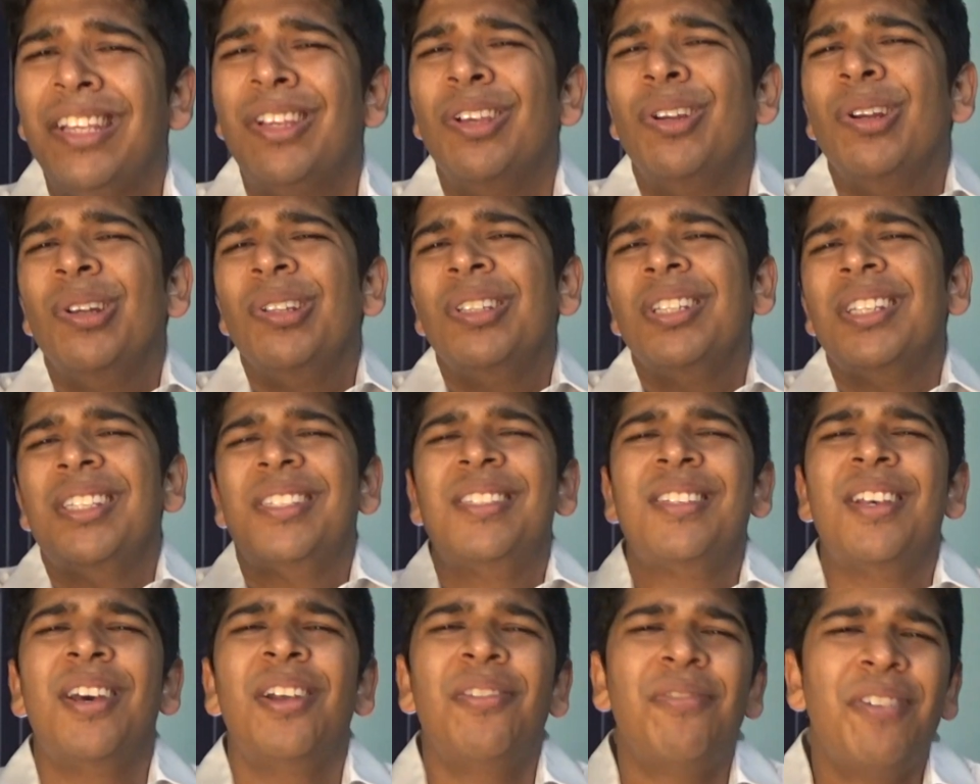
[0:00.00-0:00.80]
The
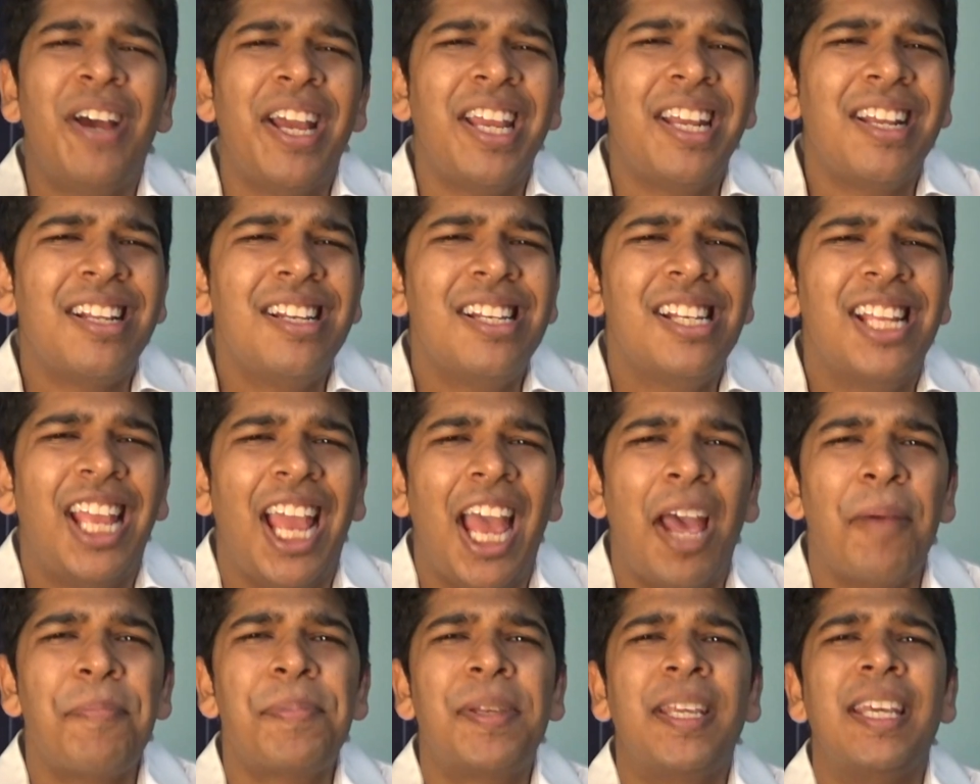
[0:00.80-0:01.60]
cervical
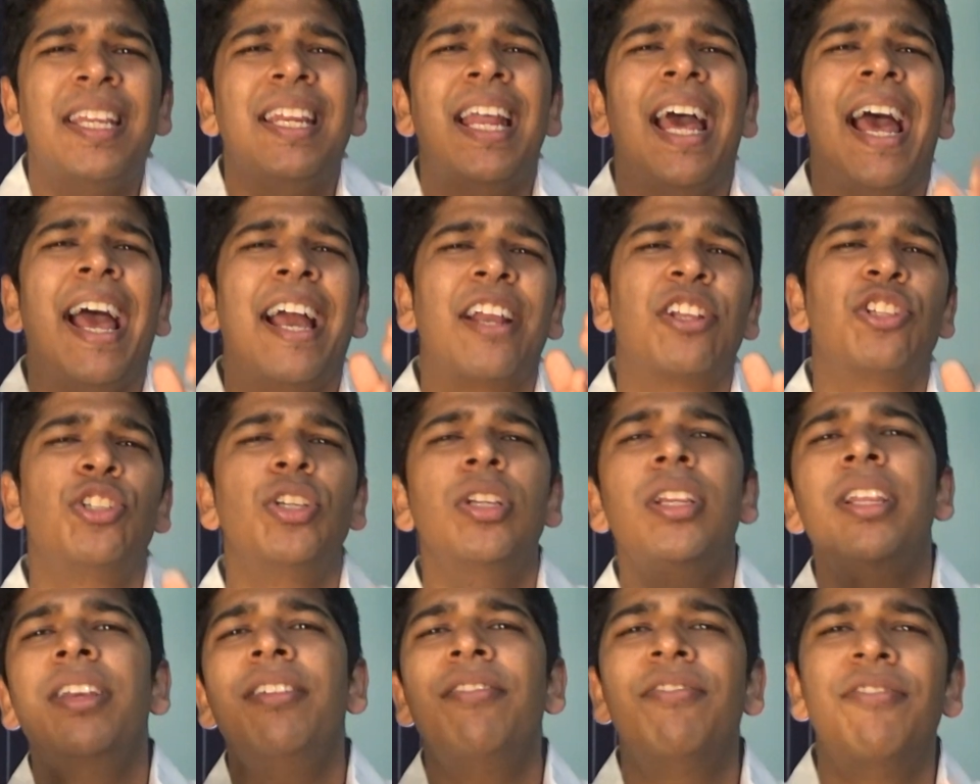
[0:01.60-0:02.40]
cap can
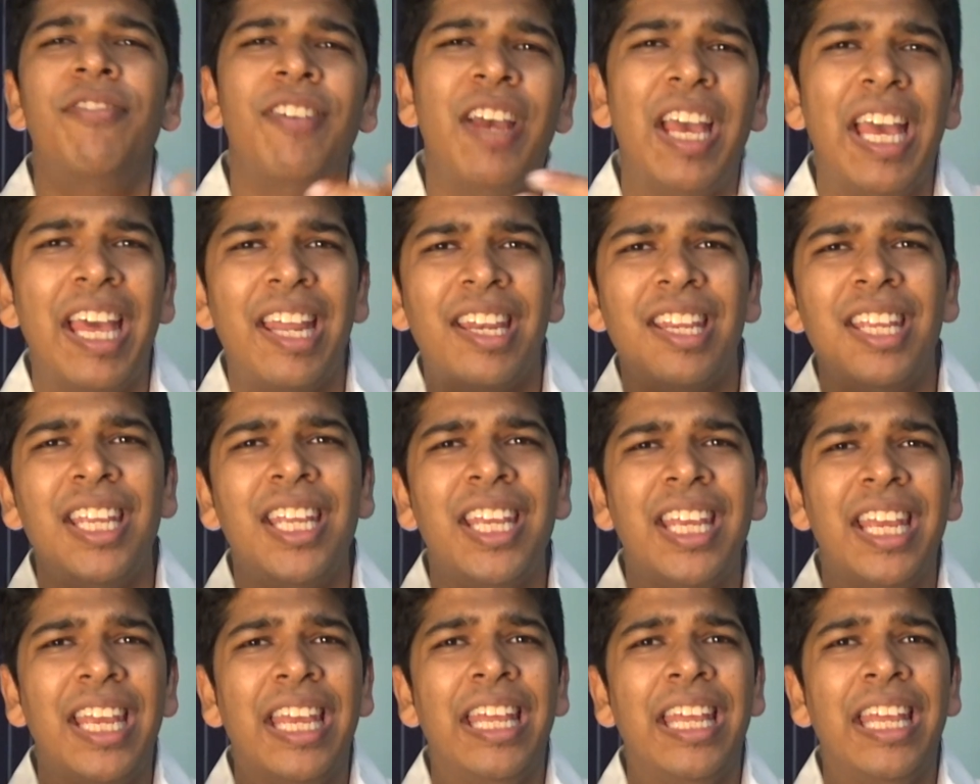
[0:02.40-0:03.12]
actually vary